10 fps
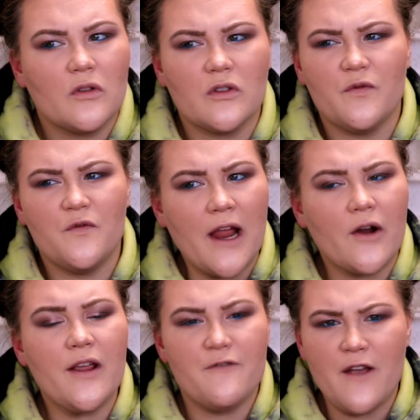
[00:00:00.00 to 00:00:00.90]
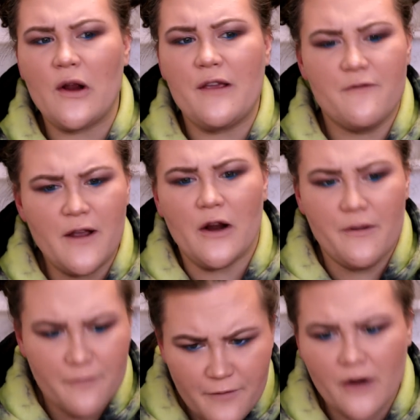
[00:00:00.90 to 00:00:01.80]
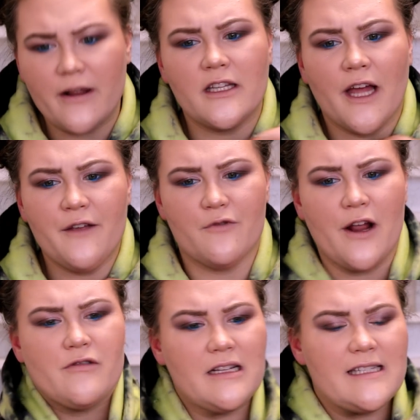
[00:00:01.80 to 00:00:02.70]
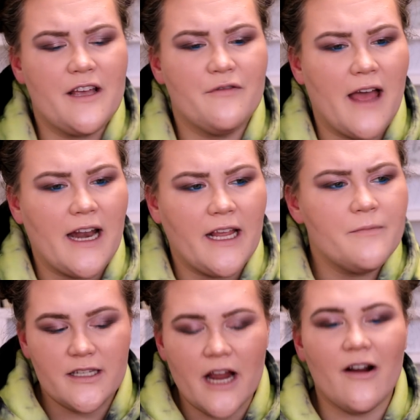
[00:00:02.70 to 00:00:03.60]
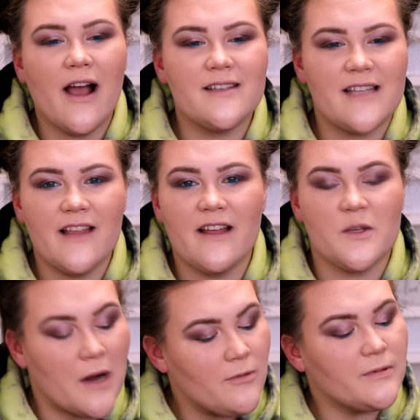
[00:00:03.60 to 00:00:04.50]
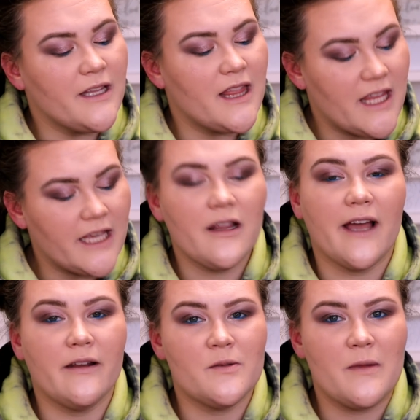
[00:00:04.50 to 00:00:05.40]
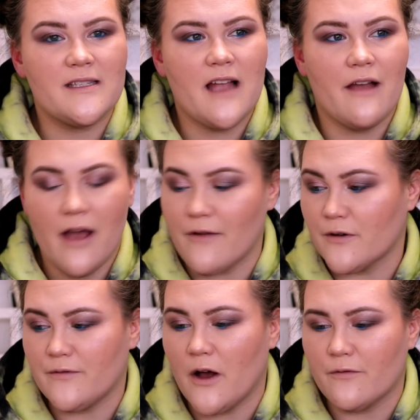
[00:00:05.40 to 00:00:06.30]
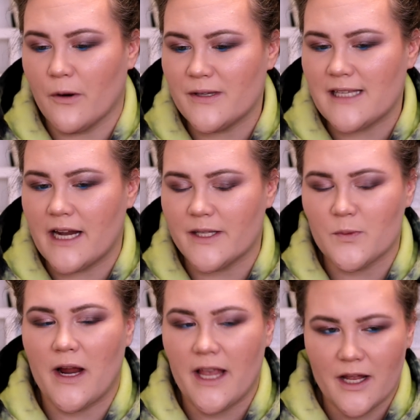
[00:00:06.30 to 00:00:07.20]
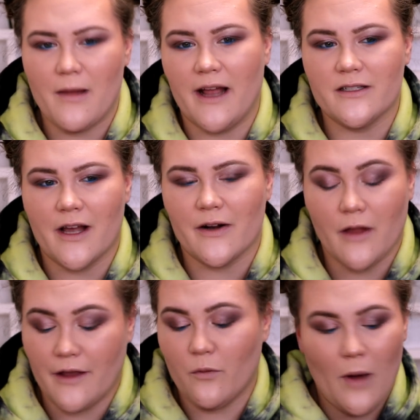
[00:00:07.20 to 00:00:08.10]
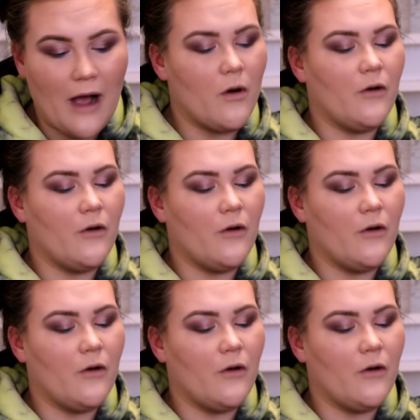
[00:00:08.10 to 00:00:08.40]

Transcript: very, very, very, very light fragrance, if any. Dare I say that's probably the lightest mist I've ever felt from a setting spray in my entire life. Wow,